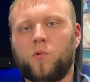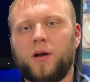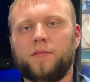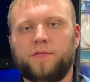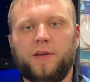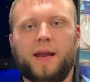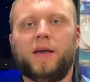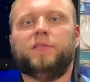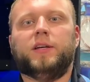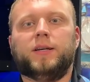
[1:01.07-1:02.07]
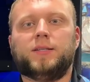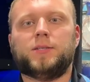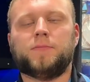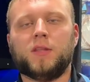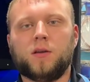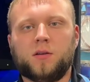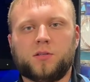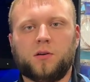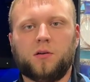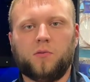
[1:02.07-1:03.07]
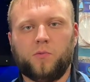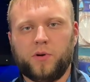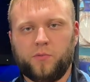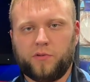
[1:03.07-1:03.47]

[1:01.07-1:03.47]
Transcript: what V NAV is. So when